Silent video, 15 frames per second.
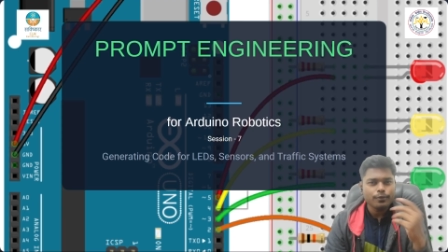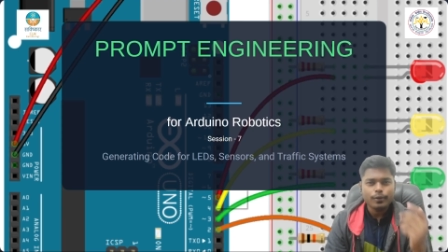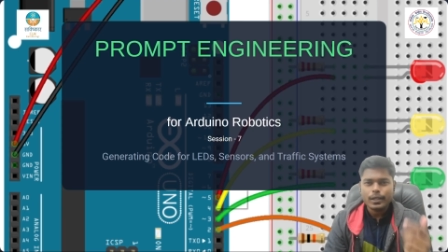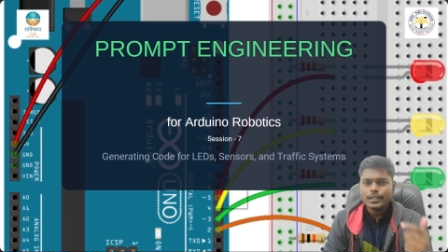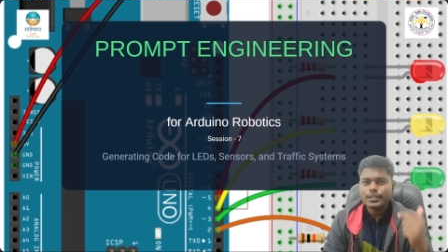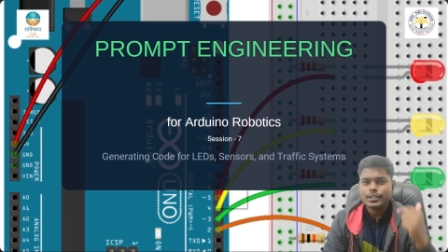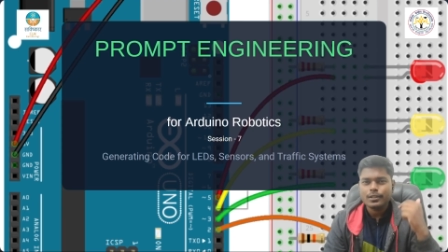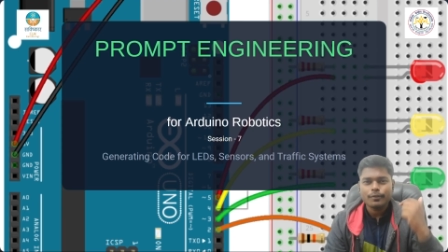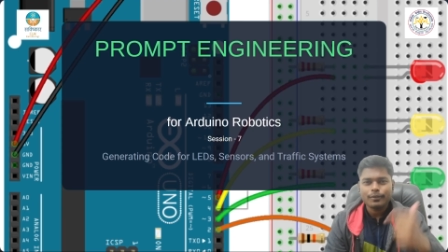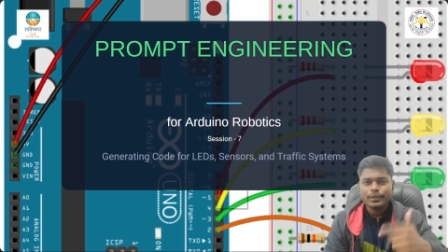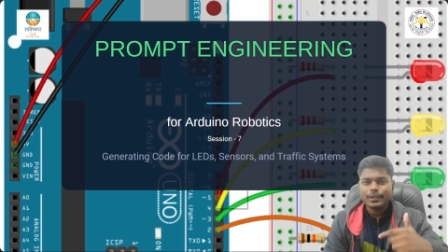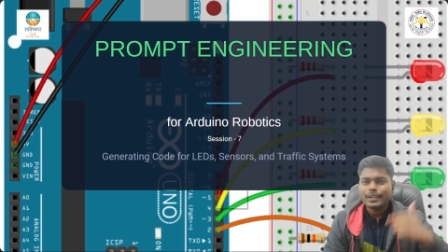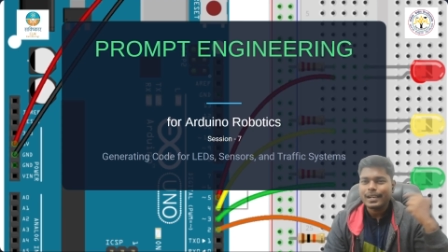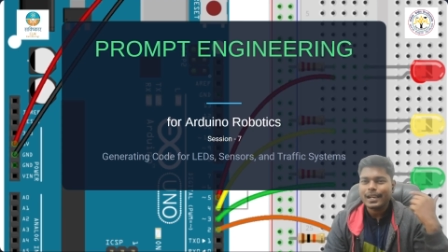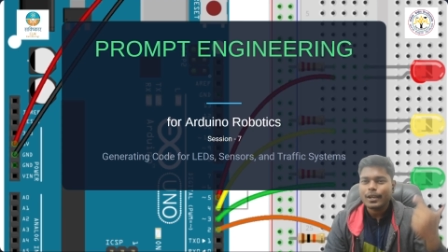which
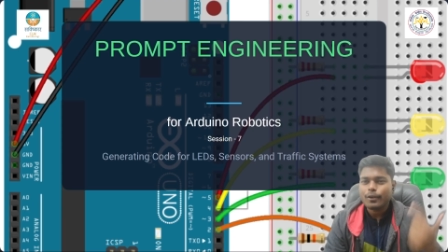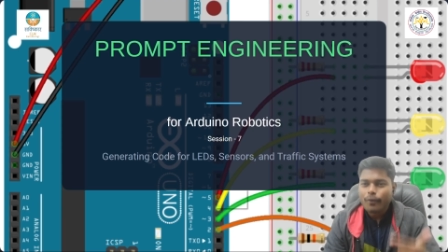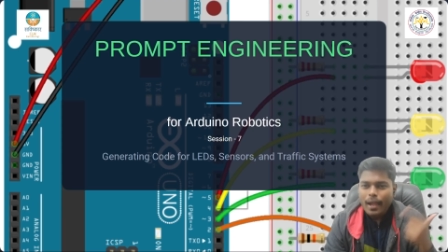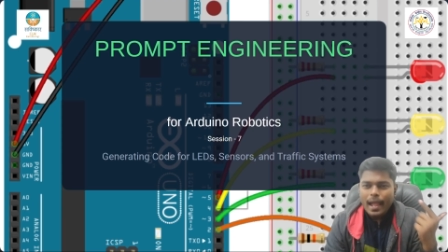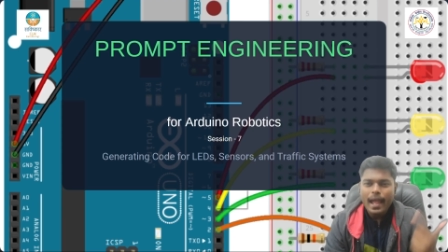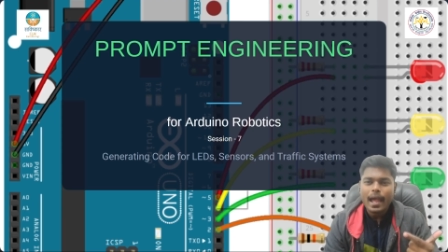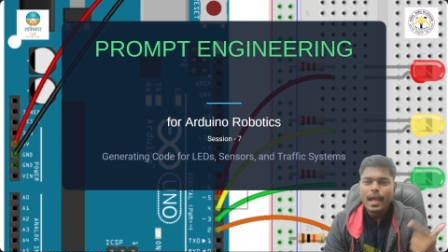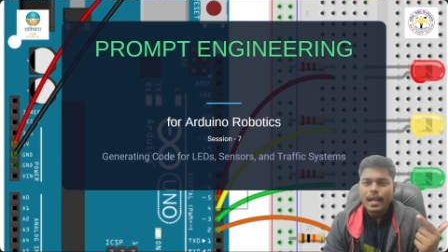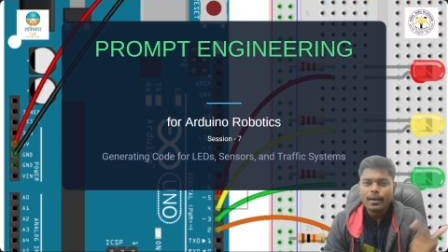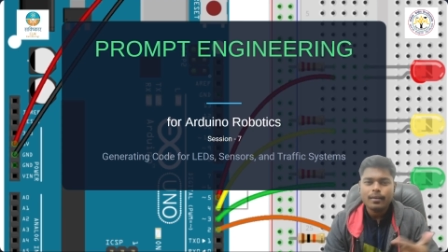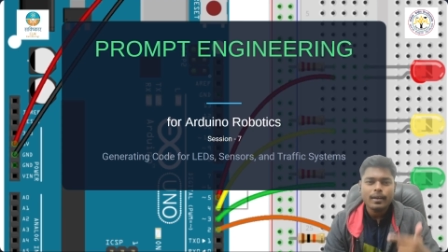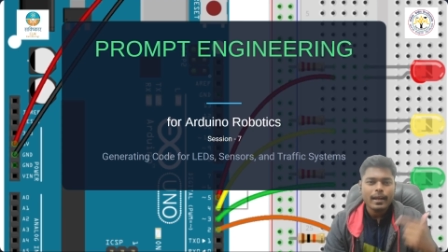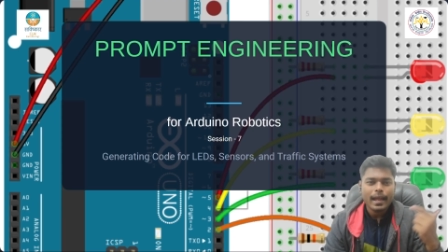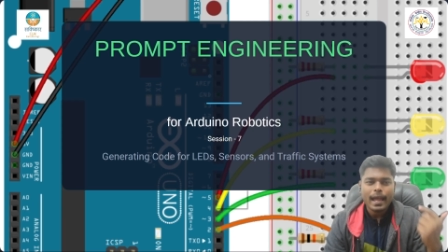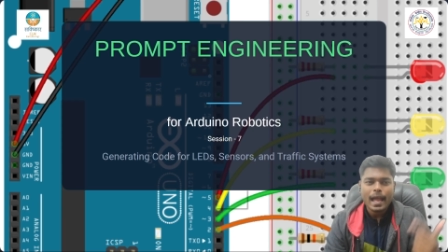we
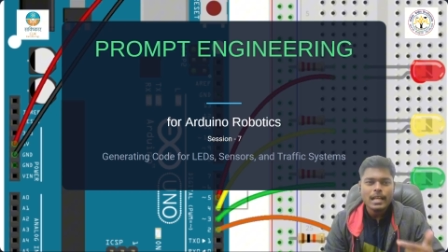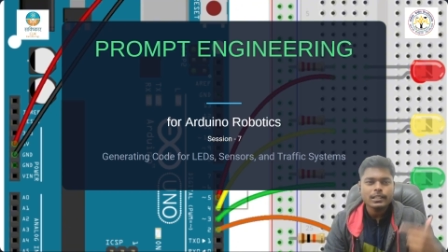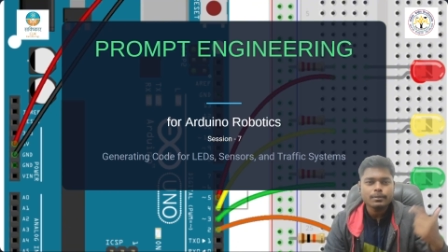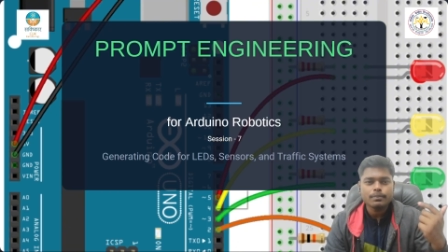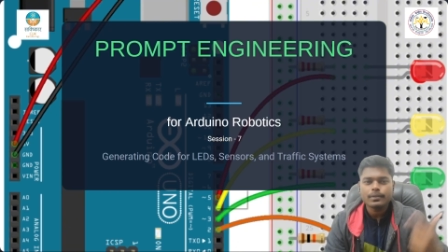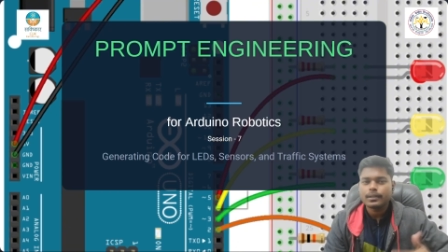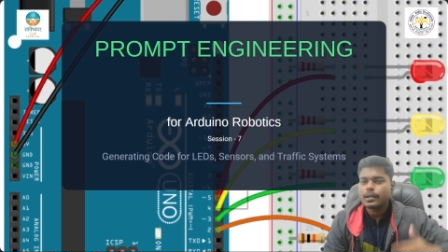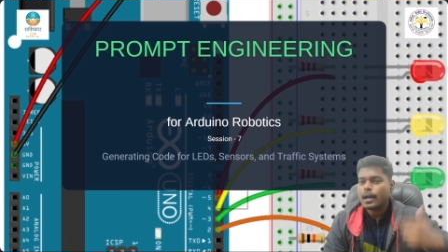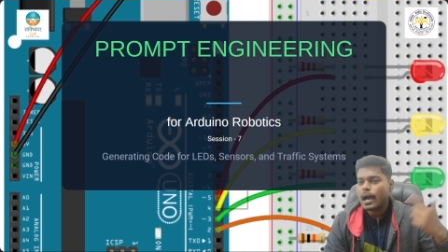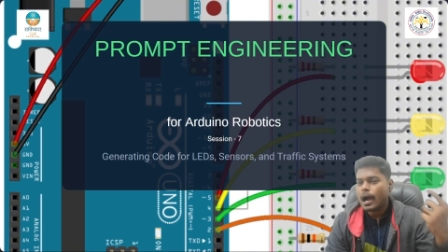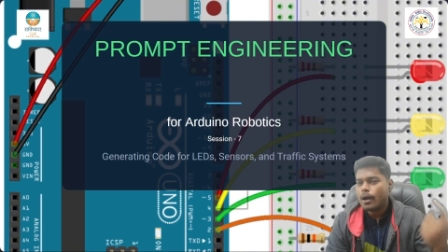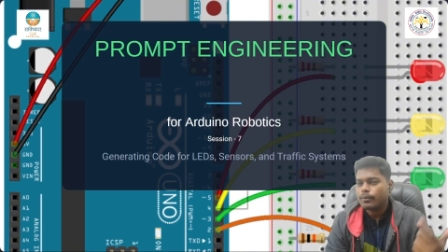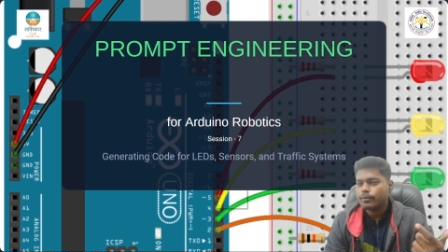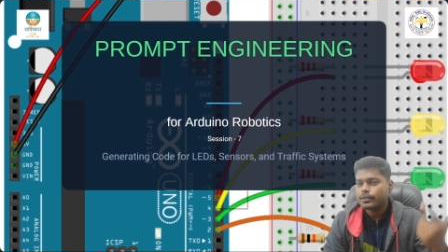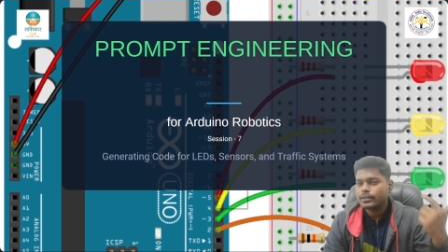require as per
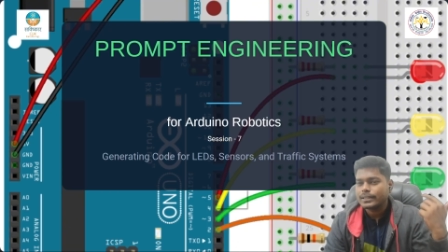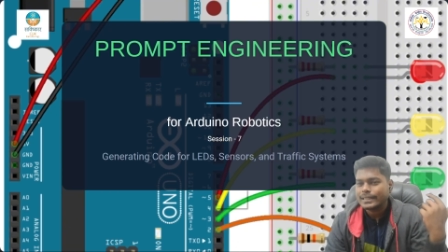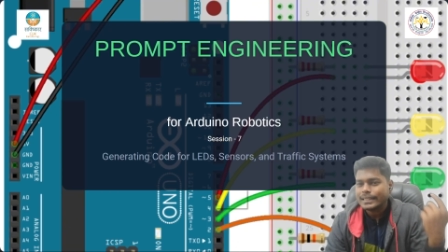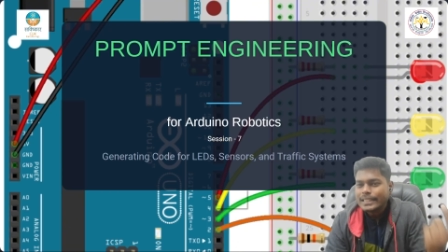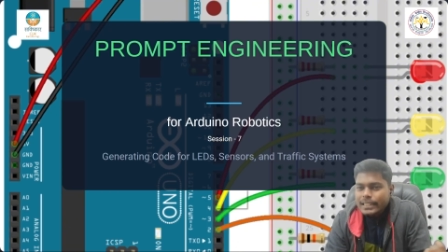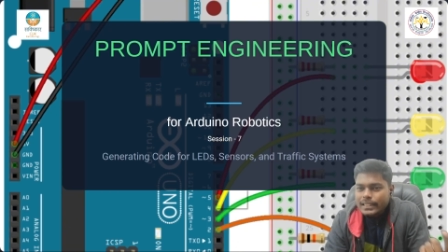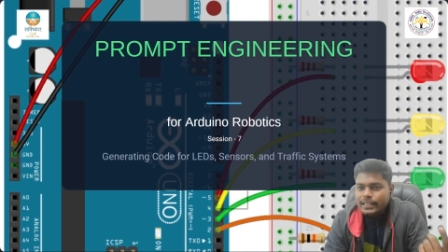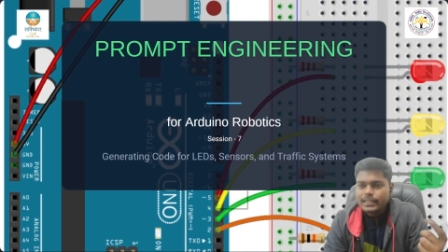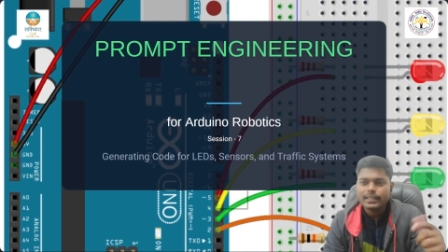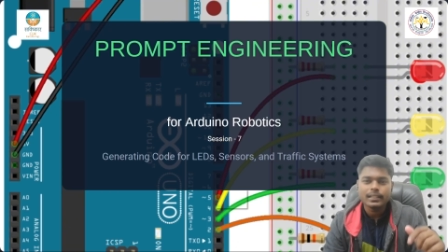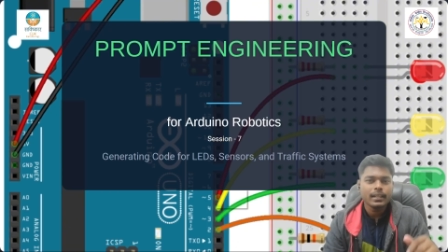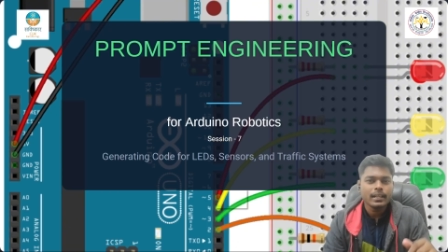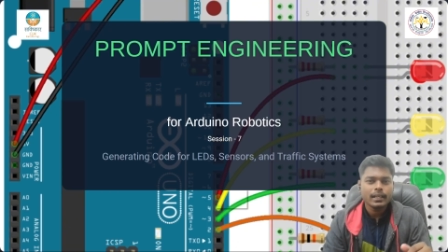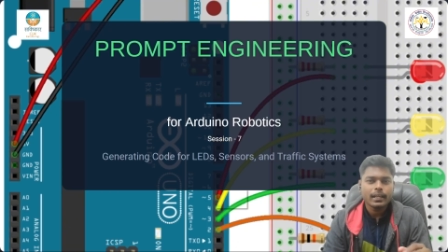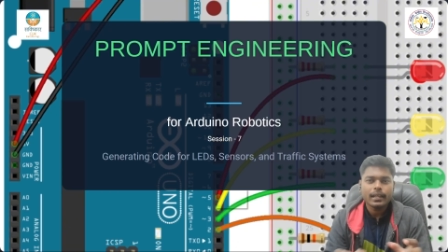our
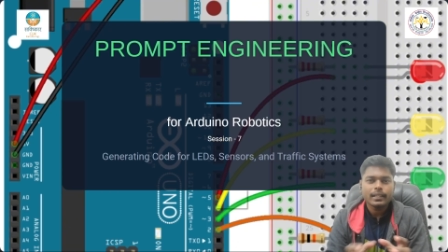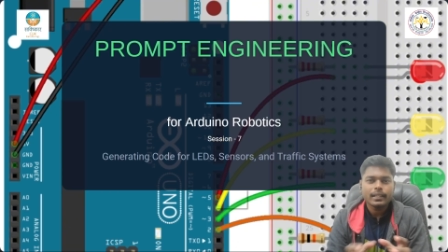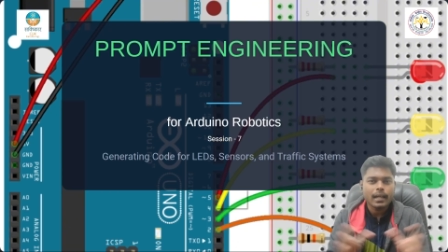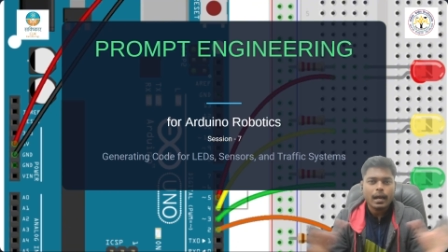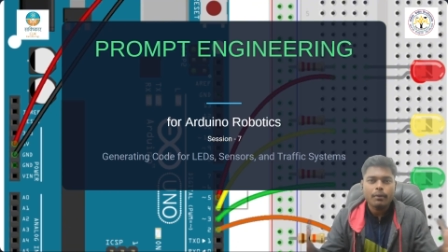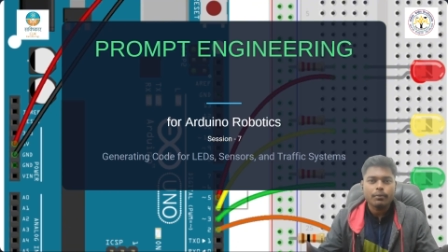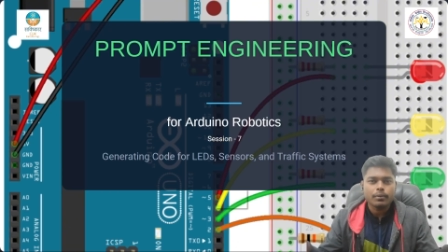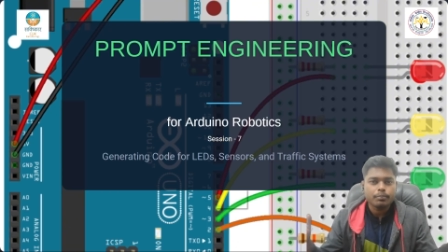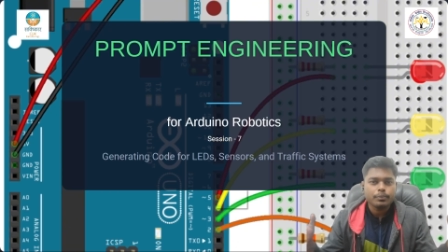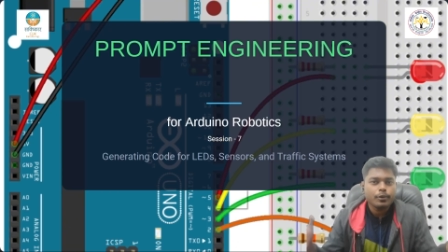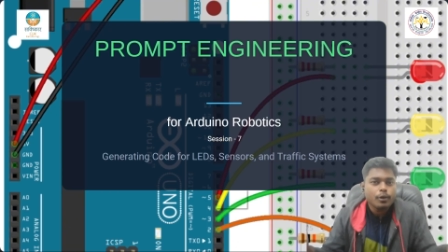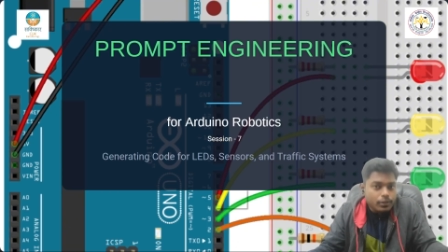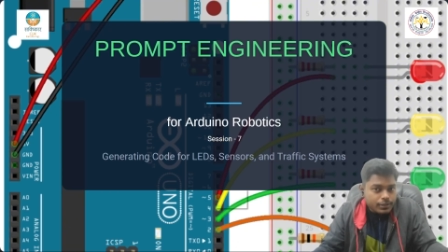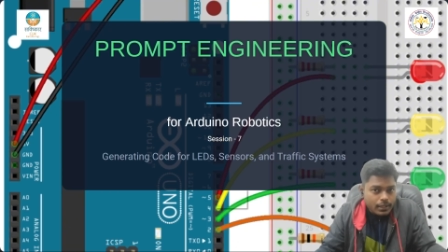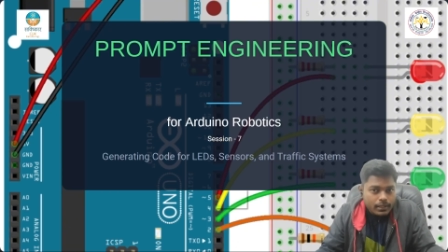need in our
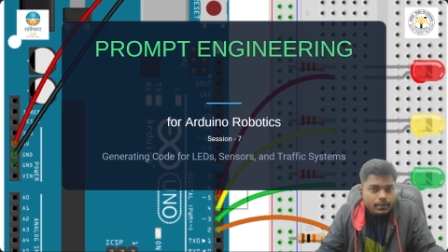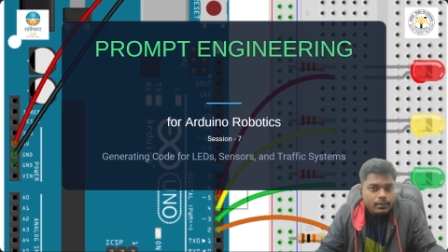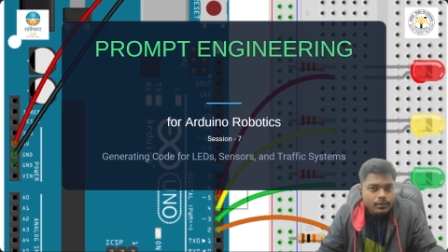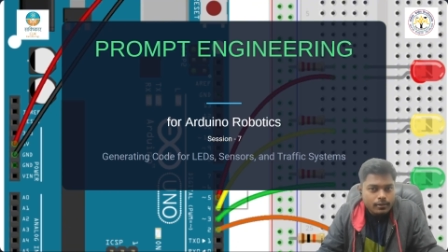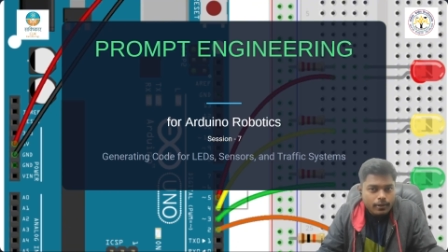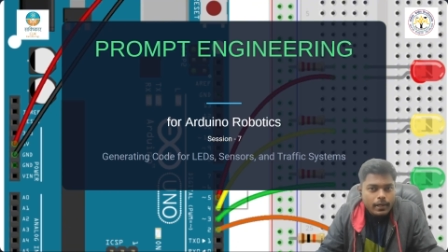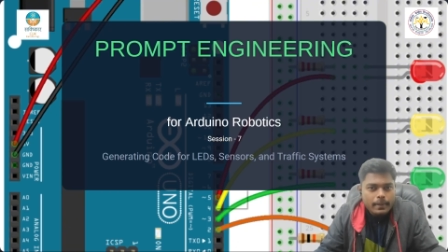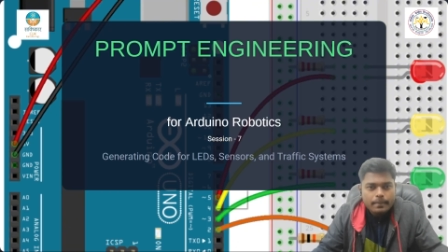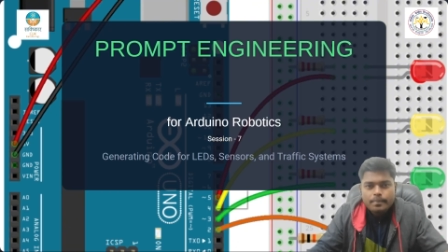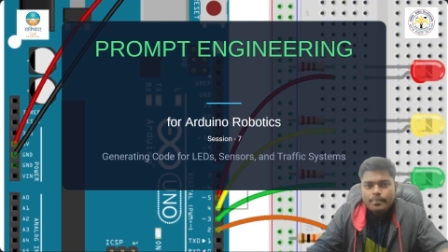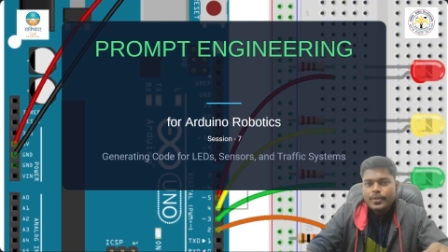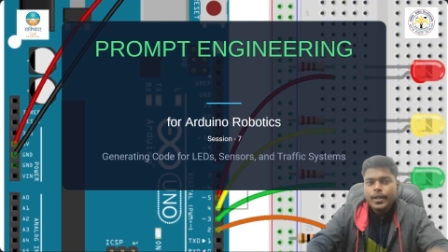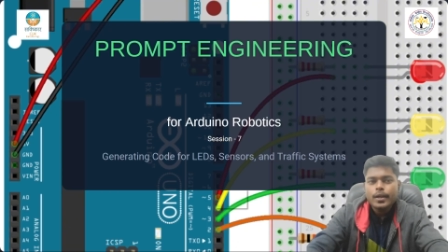project, right?